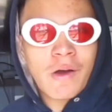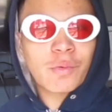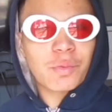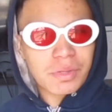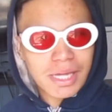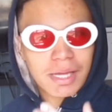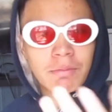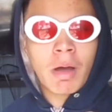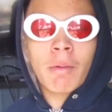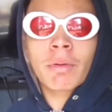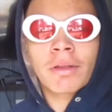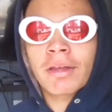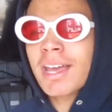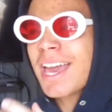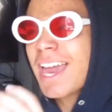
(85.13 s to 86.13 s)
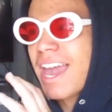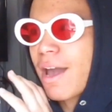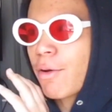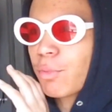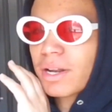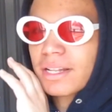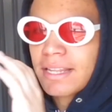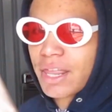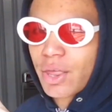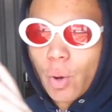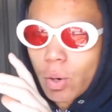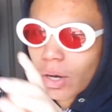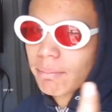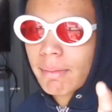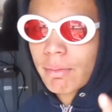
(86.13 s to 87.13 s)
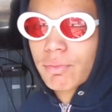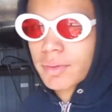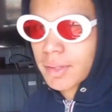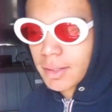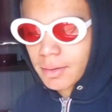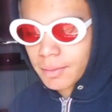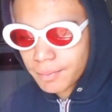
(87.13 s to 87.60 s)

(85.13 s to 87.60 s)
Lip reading: we say bubbly. And they're the only people who say it.